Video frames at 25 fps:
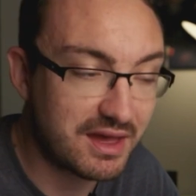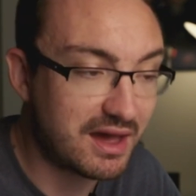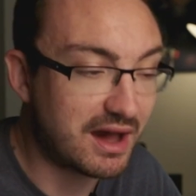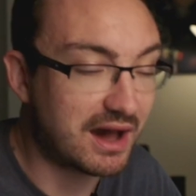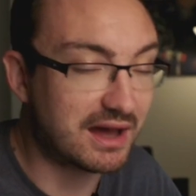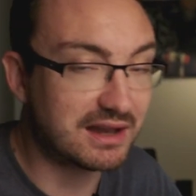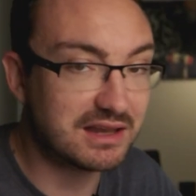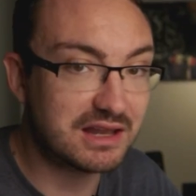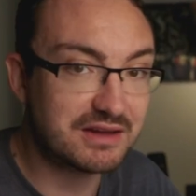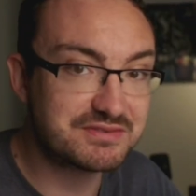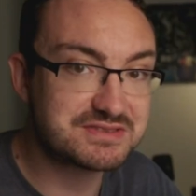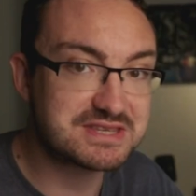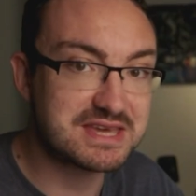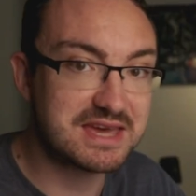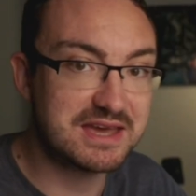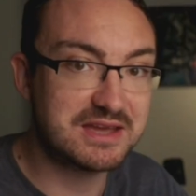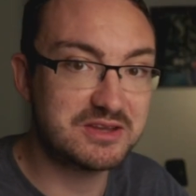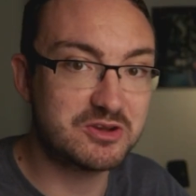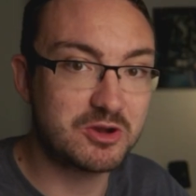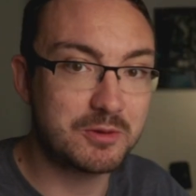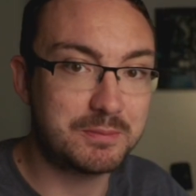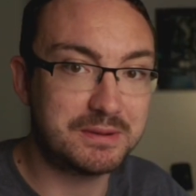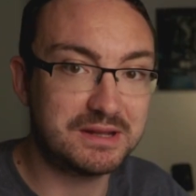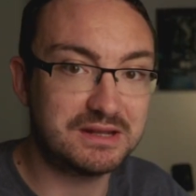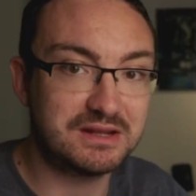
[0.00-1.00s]
I'd love to hear
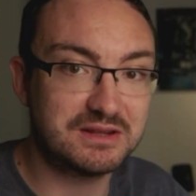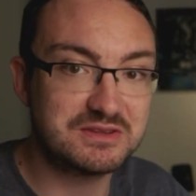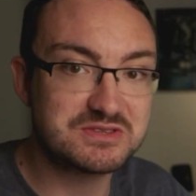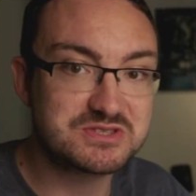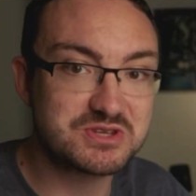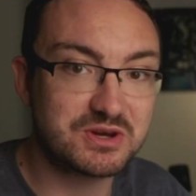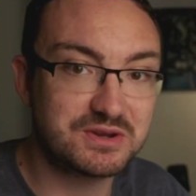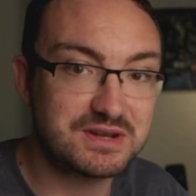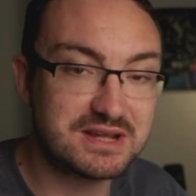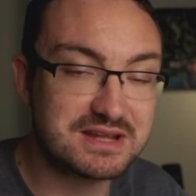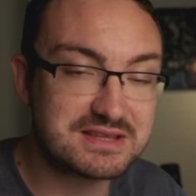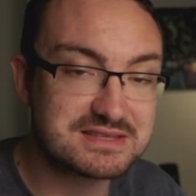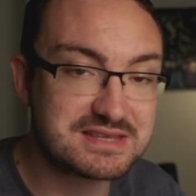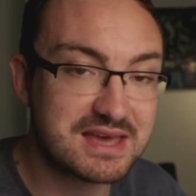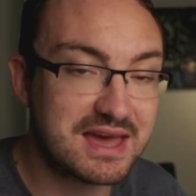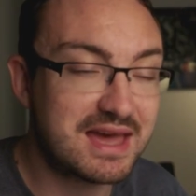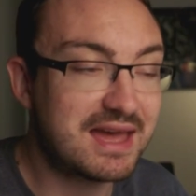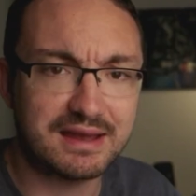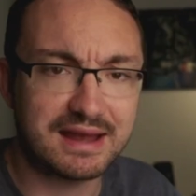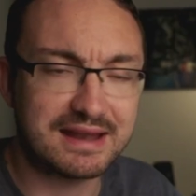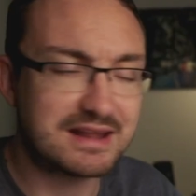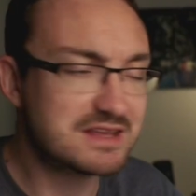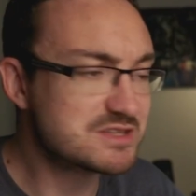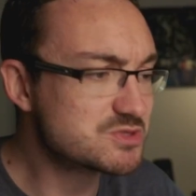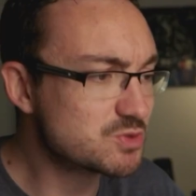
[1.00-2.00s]
your opinions on it.
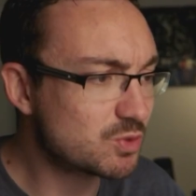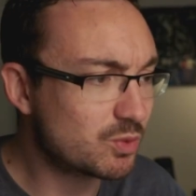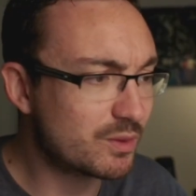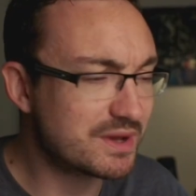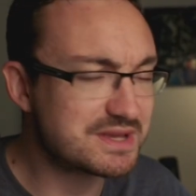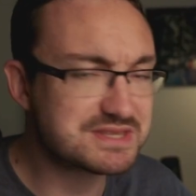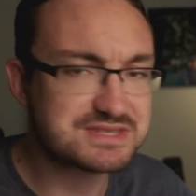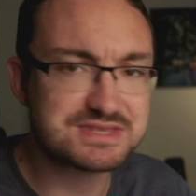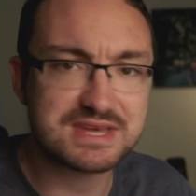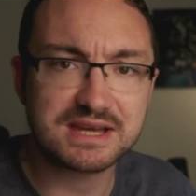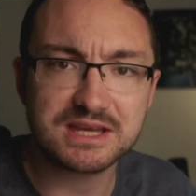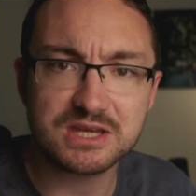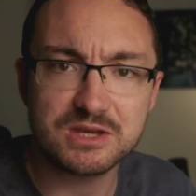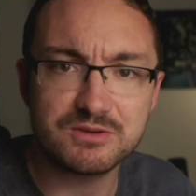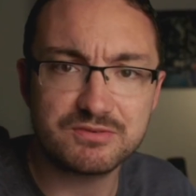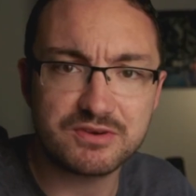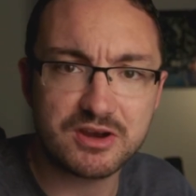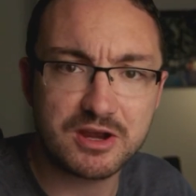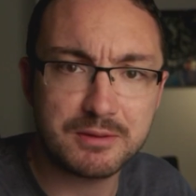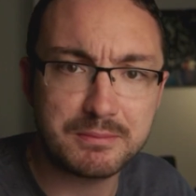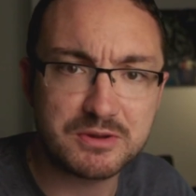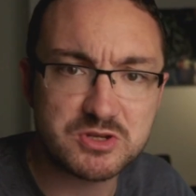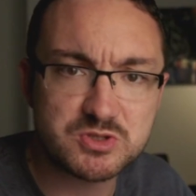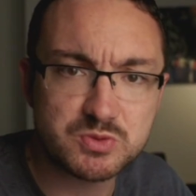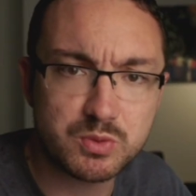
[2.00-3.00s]
And as always, thank you
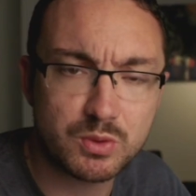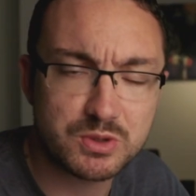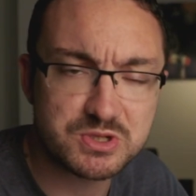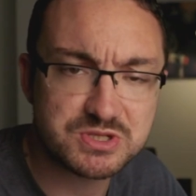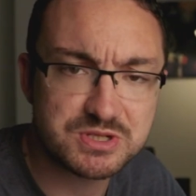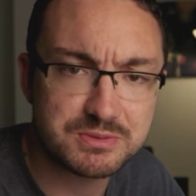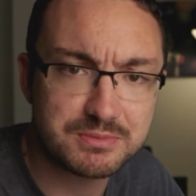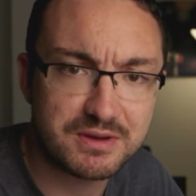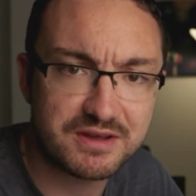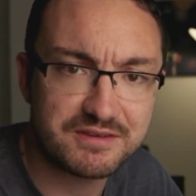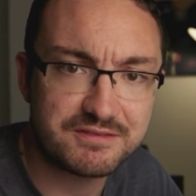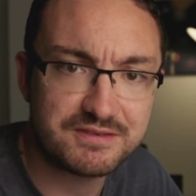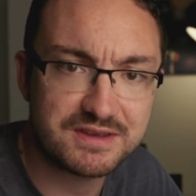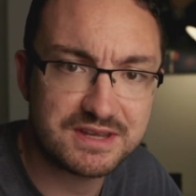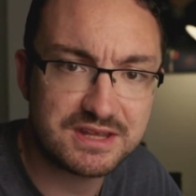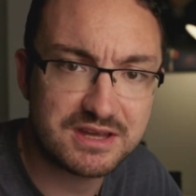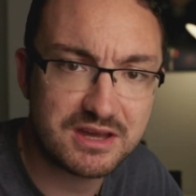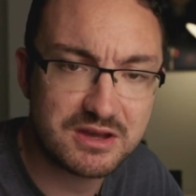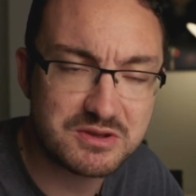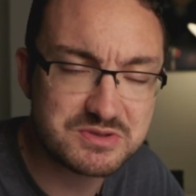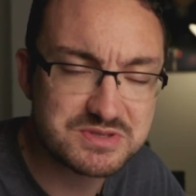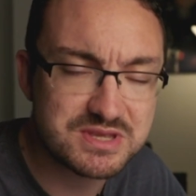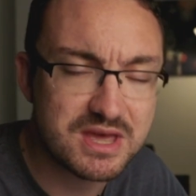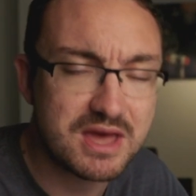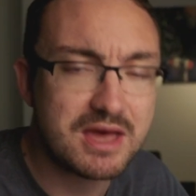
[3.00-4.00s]
very much for watching my
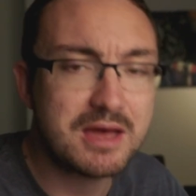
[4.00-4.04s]
videos.